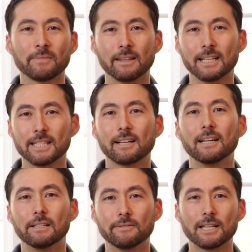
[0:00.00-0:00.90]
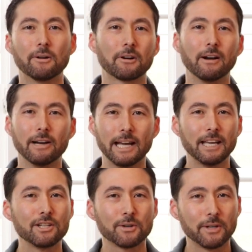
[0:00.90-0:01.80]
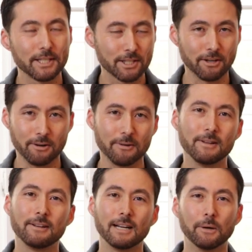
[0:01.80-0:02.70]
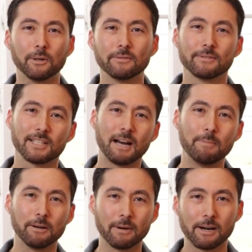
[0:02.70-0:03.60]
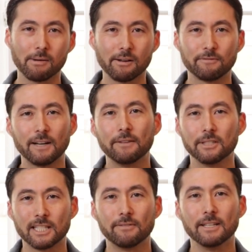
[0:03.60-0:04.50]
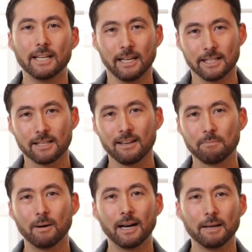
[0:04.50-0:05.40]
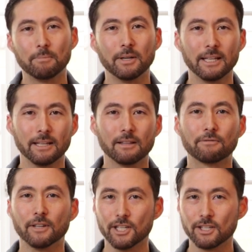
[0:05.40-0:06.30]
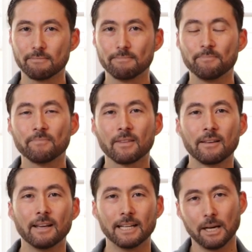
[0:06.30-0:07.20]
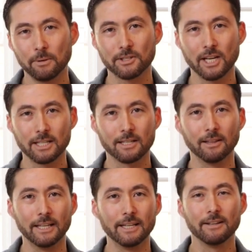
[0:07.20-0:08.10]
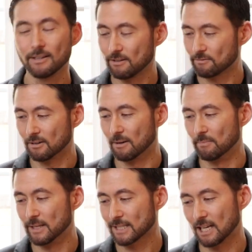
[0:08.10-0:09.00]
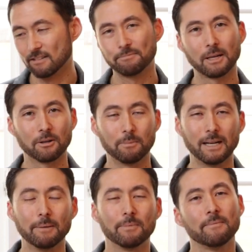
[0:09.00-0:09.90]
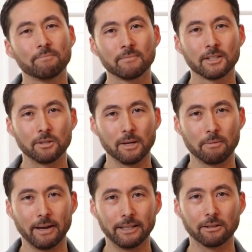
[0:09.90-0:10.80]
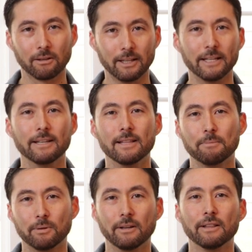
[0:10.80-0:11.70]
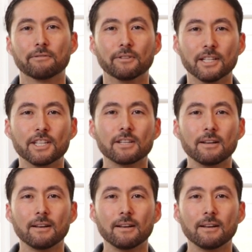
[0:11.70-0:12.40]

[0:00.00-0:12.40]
That's the kind of sauerkraut I enjoy, so I will stop it right around 5 to 7 days by putting it in the fridge. And I will change the lid from this kind of pickle pipe to a regular lid and then put it in the fridge.